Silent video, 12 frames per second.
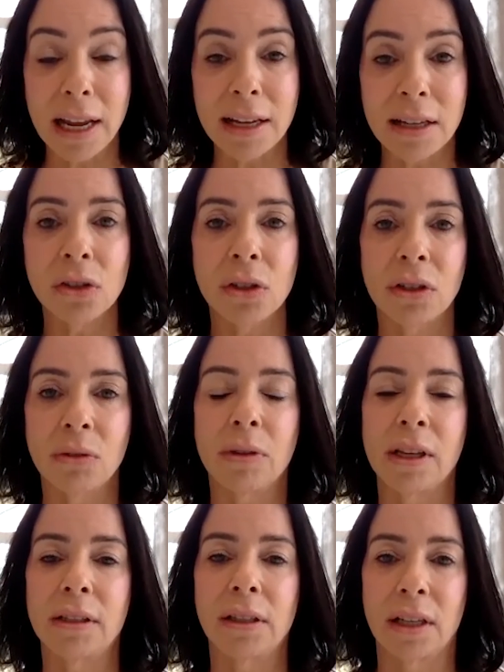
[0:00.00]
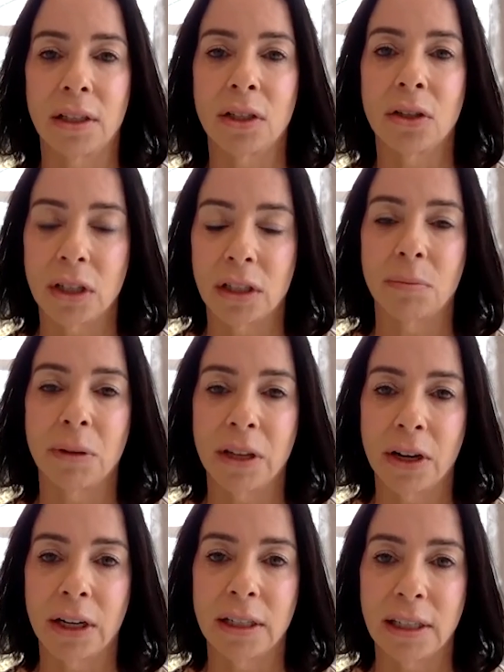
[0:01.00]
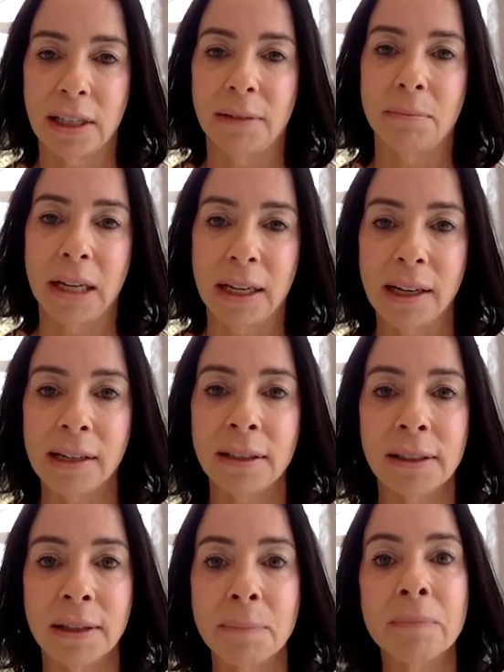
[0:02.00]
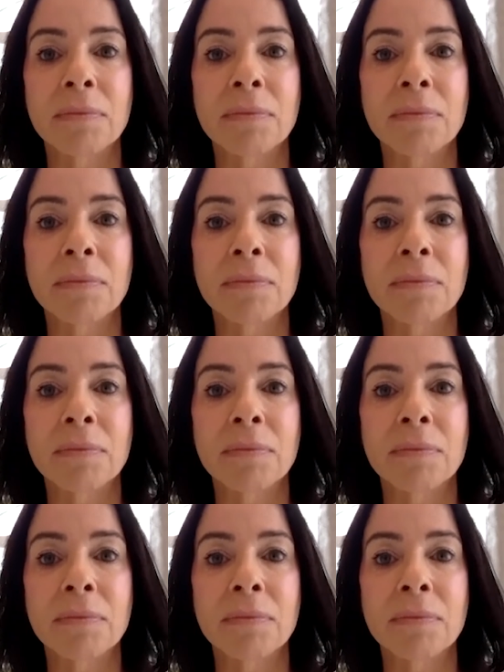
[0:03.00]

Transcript: into these interdisciplinary team meetings